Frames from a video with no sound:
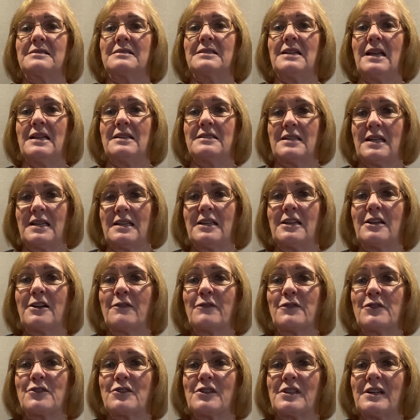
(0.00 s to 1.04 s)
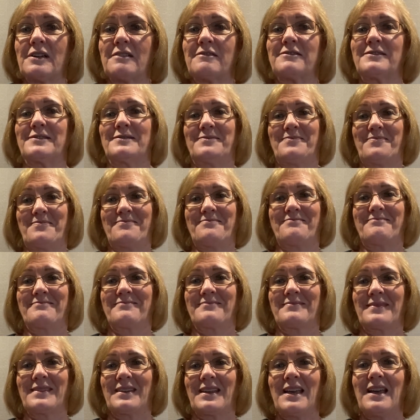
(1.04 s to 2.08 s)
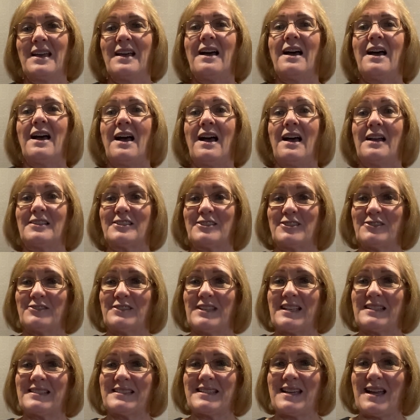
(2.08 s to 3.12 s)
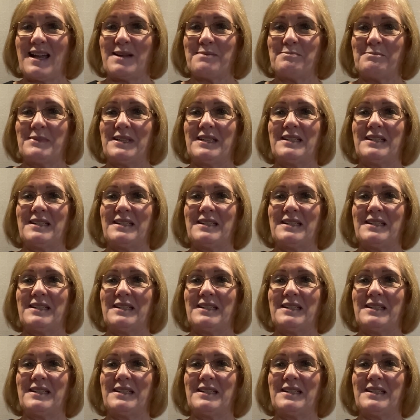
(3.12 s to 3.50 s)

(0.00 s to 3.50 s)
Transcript: and take care of yourself. Until next time.